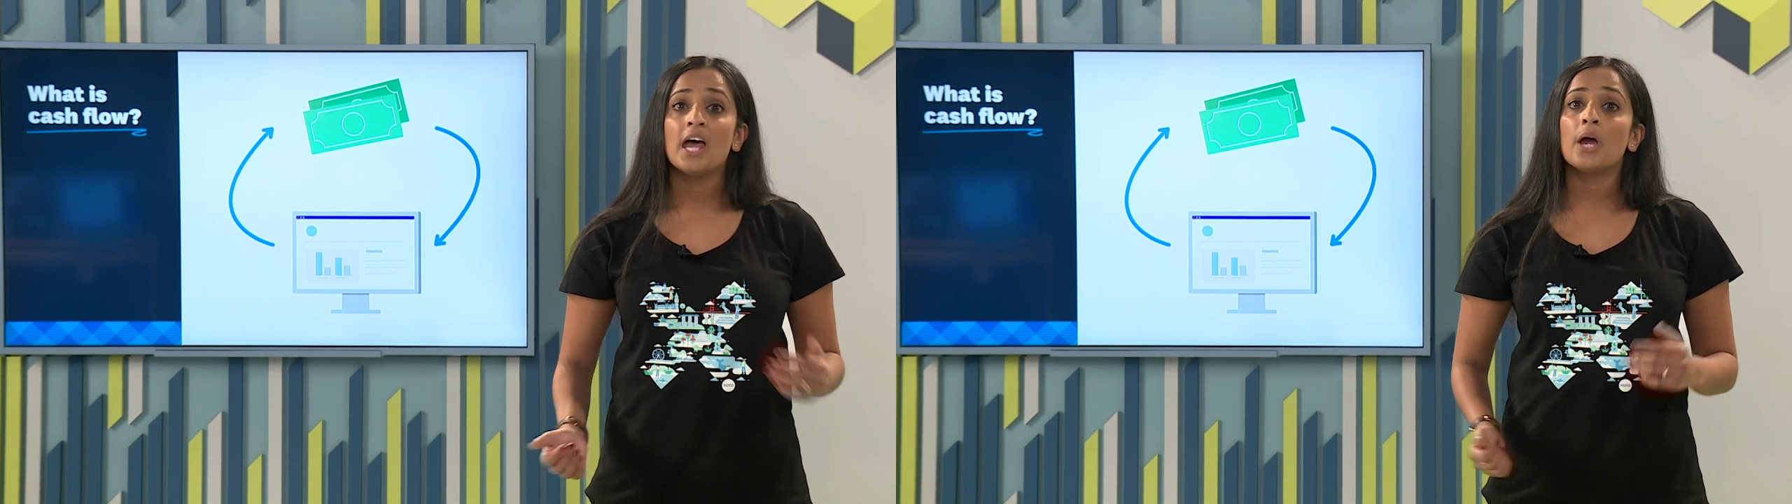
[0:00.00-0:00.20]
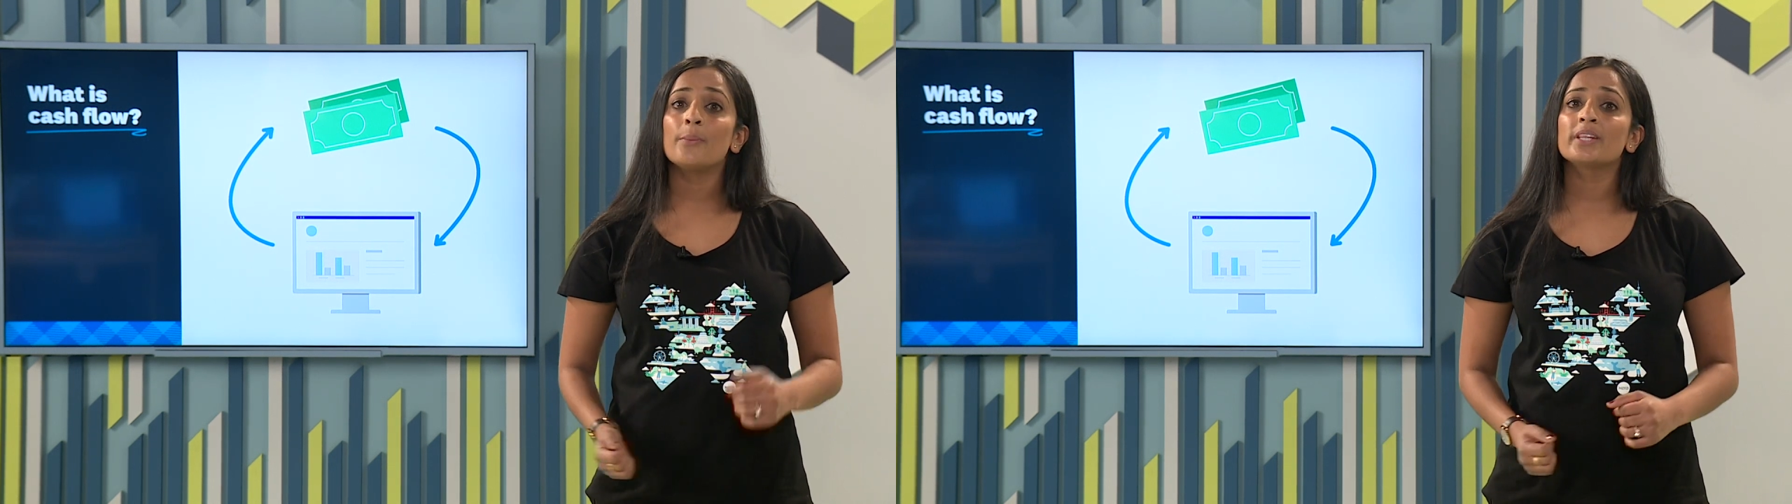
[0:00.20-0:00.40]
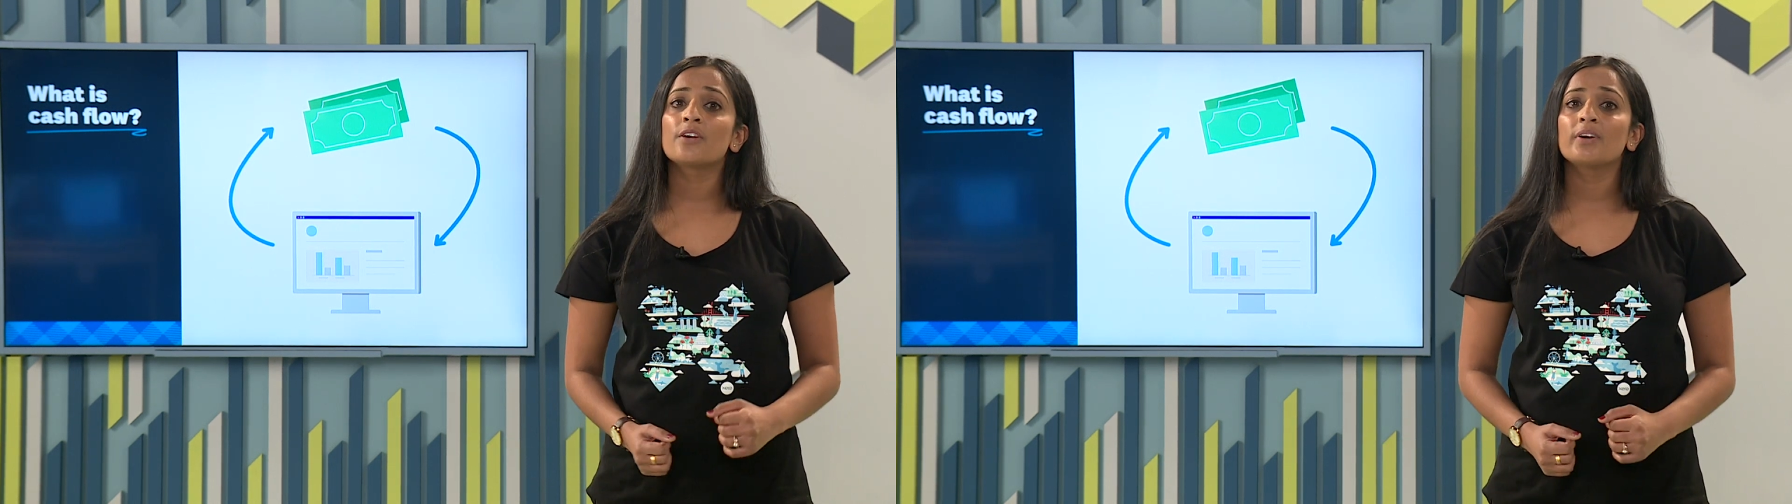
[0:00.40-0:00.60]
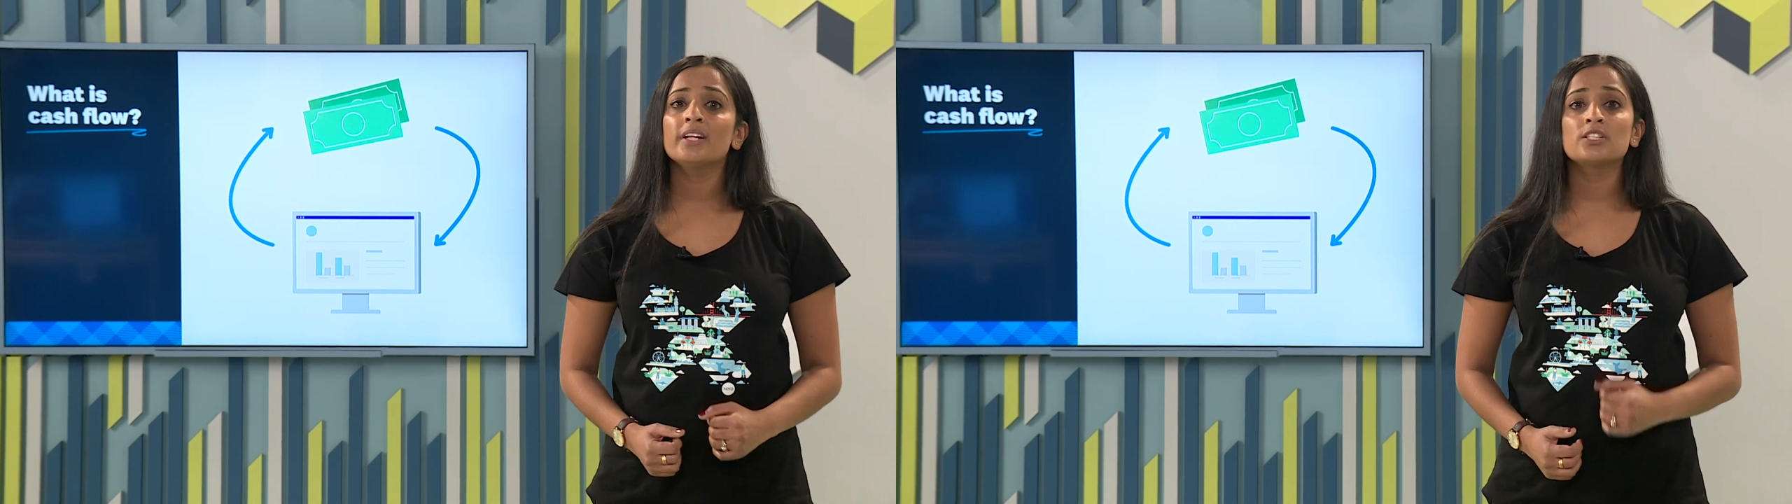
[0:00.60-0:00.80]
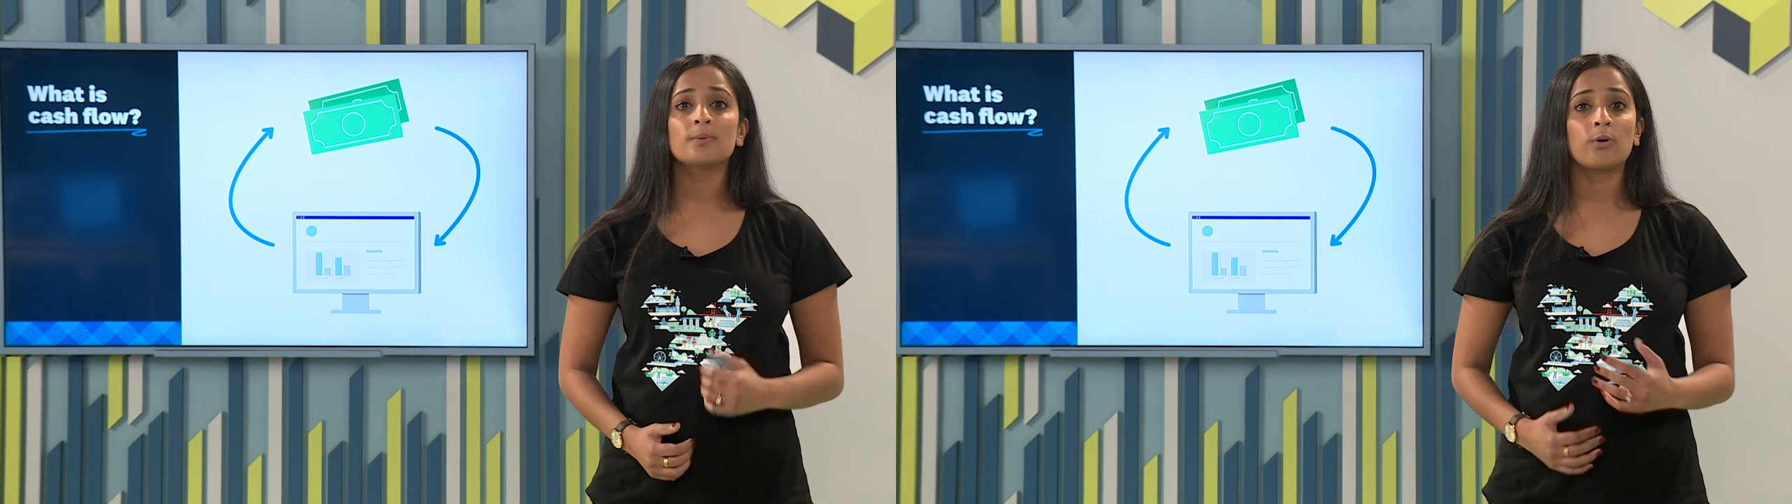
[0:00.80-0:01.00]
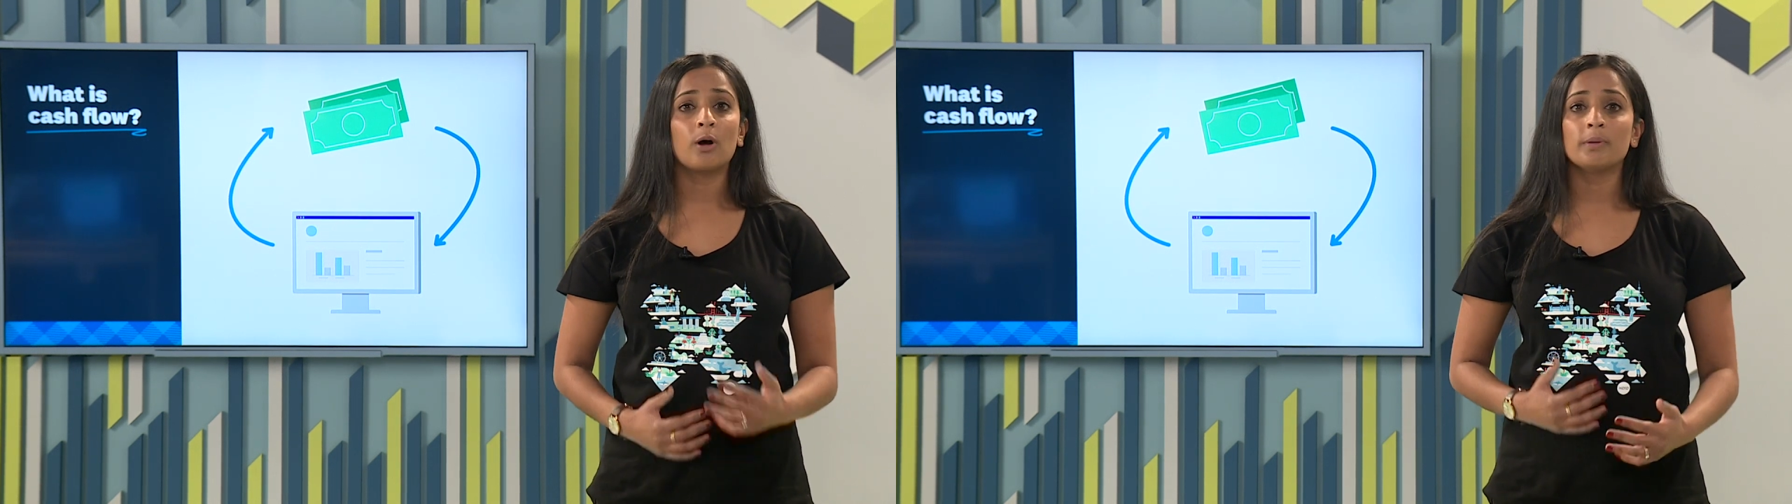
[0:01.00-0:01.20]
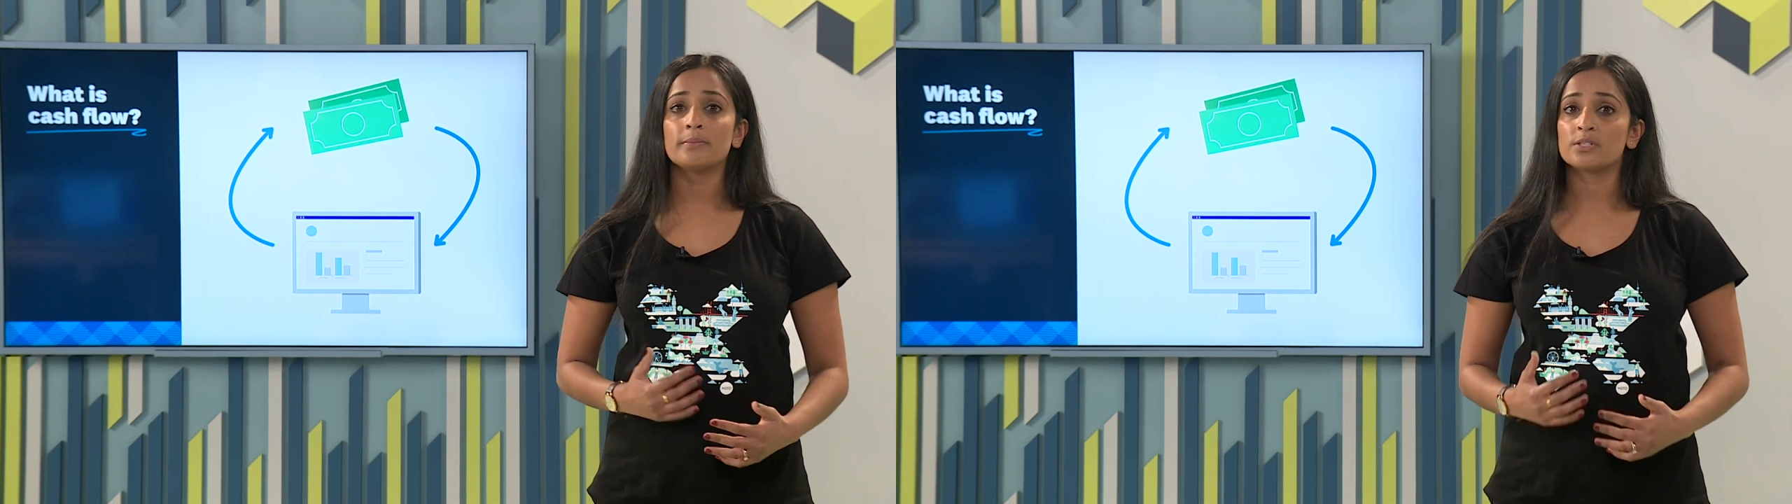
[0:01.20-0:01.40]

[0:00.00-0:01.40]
And when they run into problems